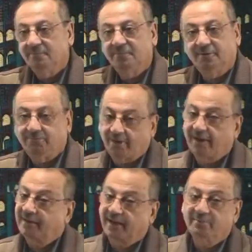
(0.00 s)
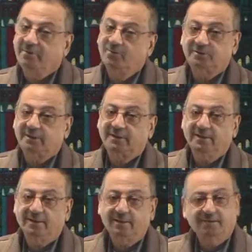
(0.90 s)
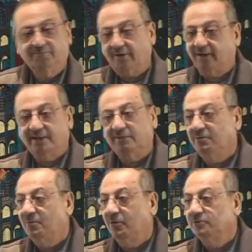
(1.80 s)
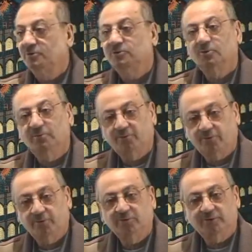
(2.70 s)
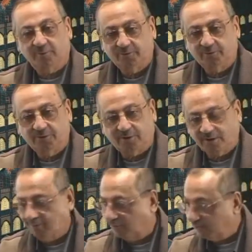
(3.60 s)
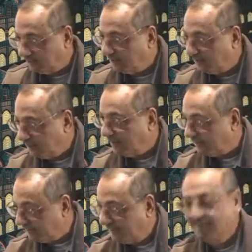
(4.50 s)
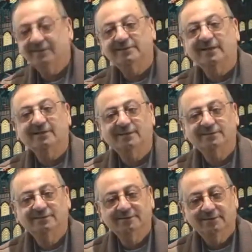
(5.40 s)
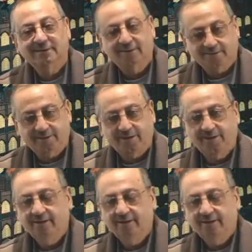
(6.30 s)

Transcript: the file can be mustatir, file can be mawjud. So before you jump to the conclusion, read the sentence. Okay?